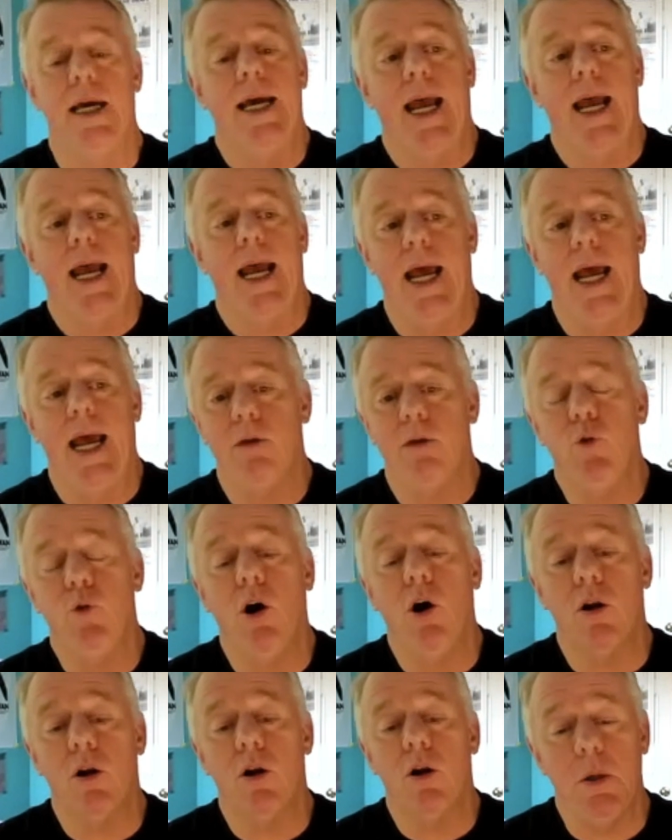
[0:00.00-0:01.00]
and we
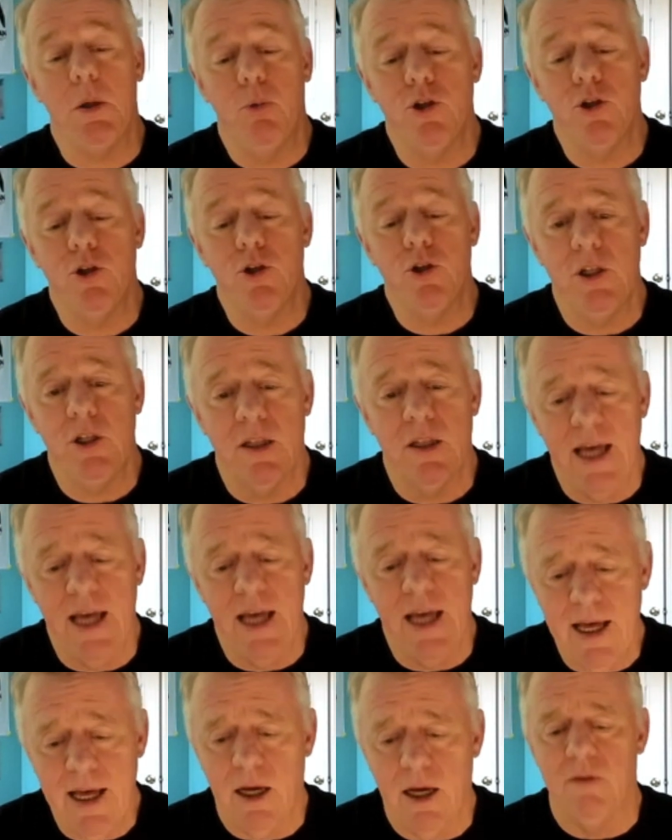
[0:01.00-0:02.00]
ought to be pushing
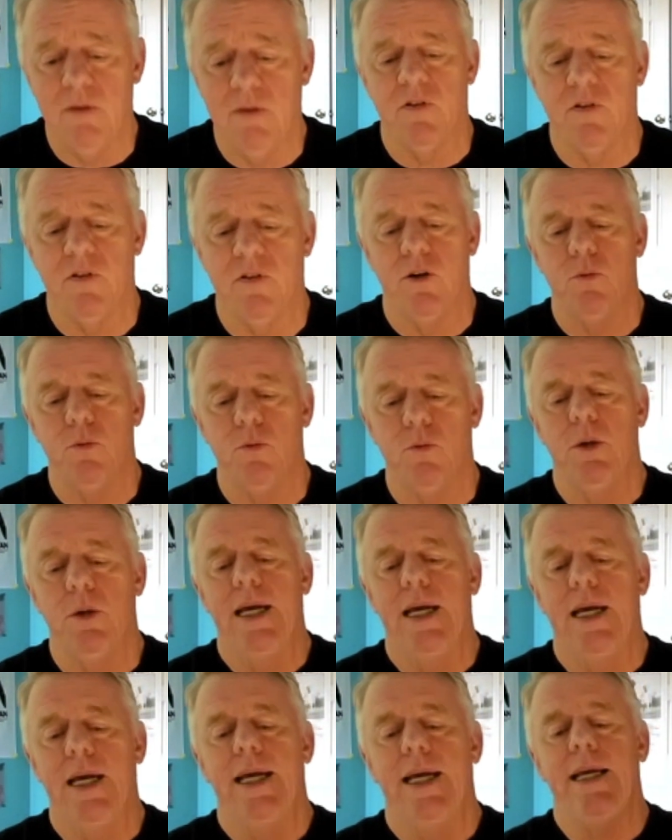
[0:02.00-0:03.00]
that envelope
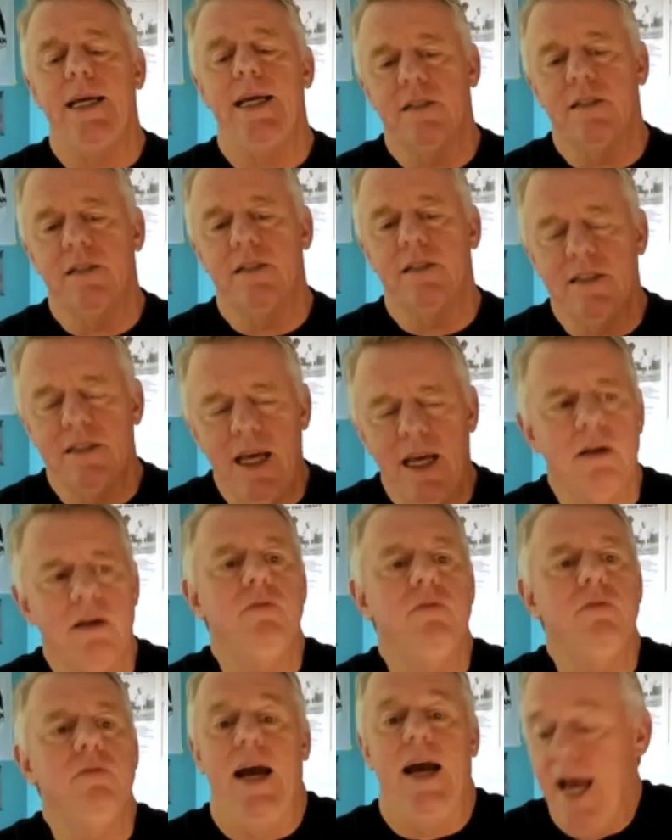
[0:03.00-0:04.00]
instead
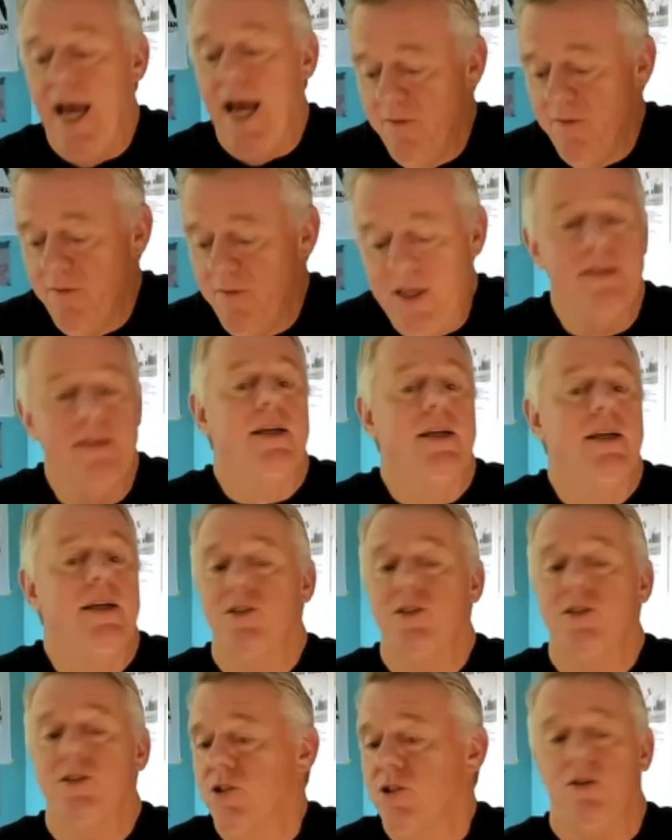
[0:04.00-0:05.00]
of having this